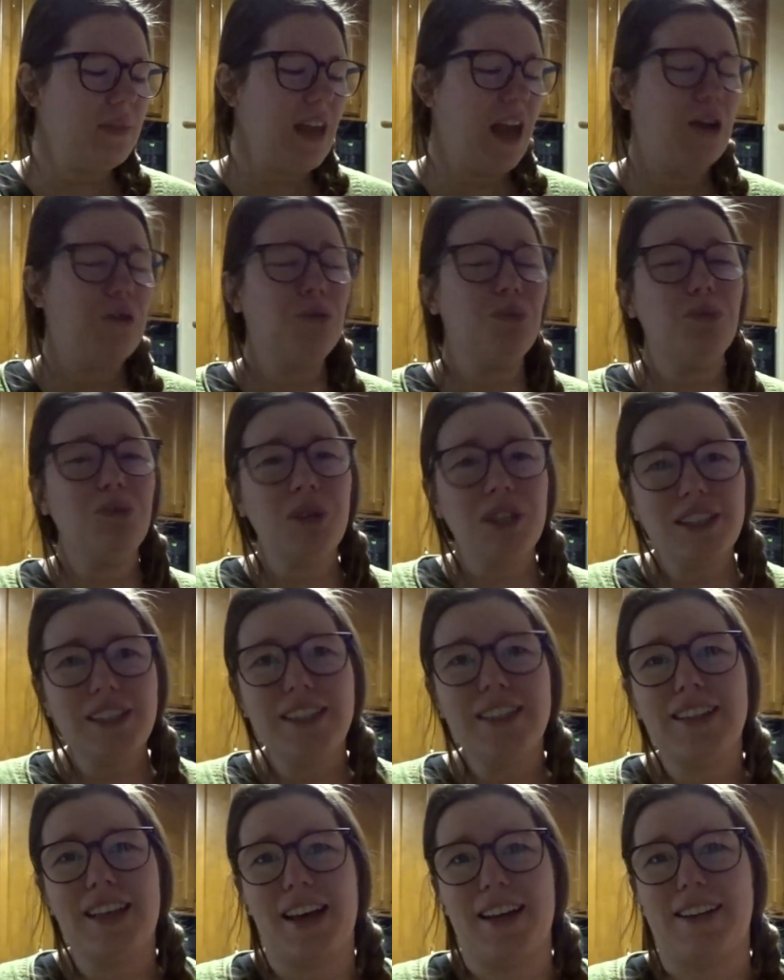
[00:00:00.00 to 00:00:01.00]
I
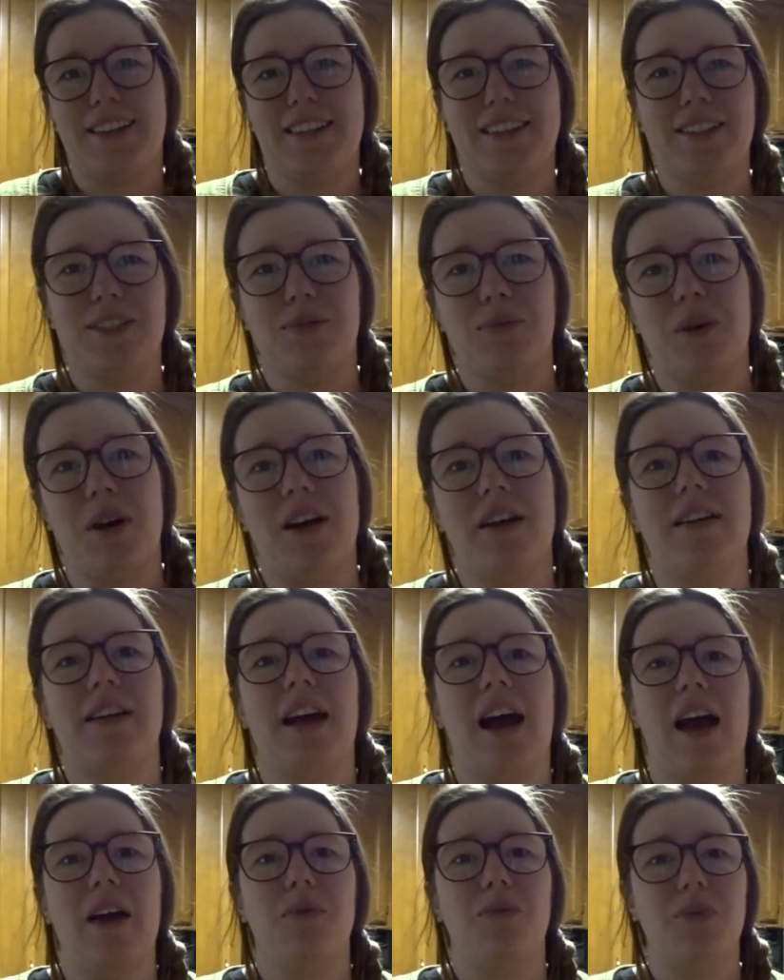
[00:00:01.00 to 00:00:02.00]
really liked this one.
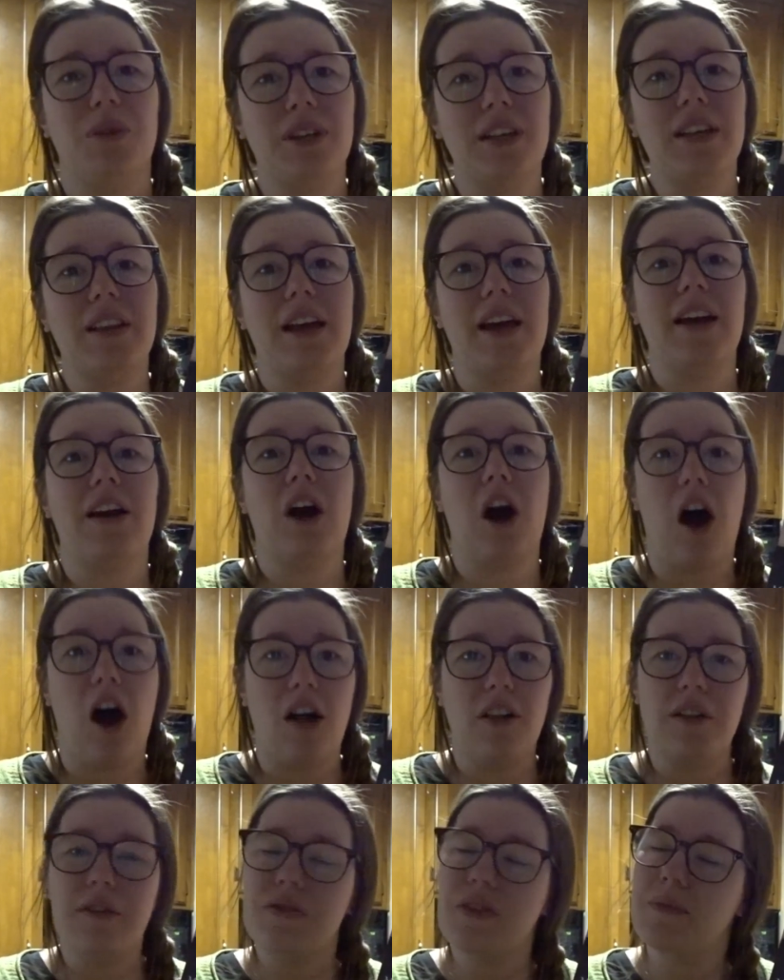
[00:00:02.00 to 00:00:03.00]
I really like
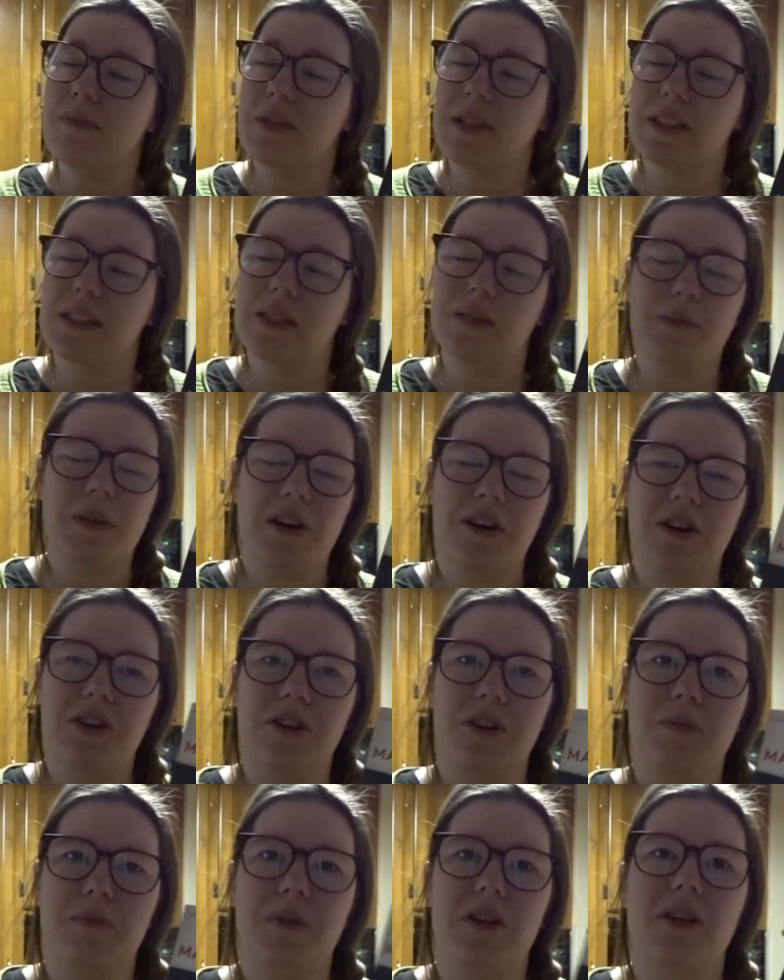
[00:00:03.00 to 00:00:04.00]
all of the Mrs.
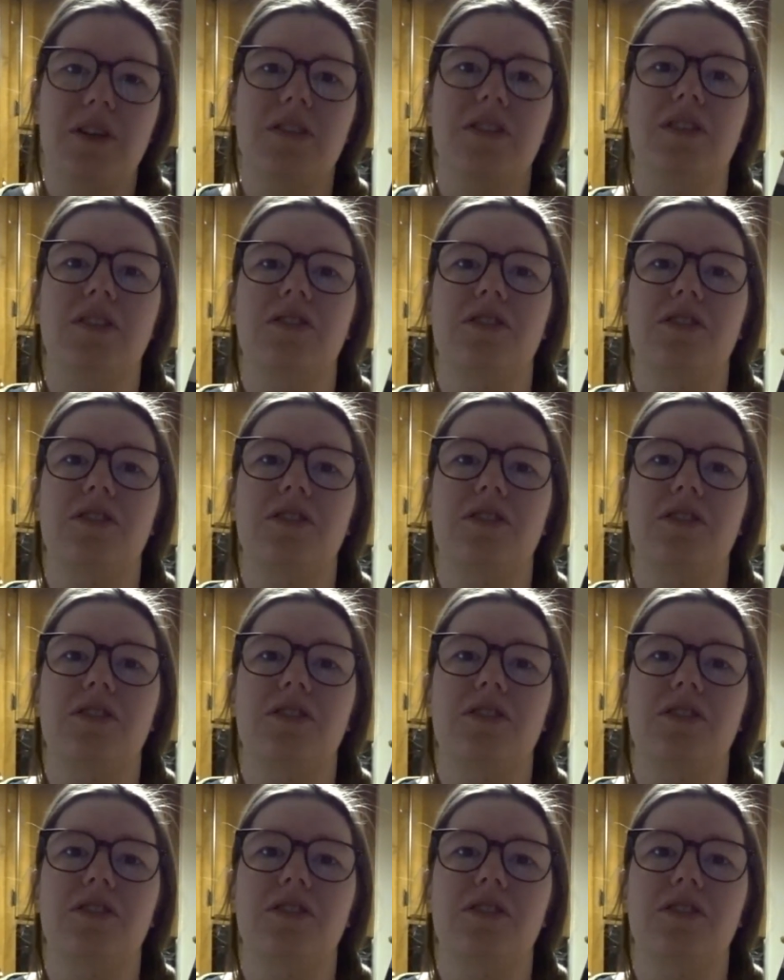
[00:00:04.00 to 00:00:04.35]
Miracle books.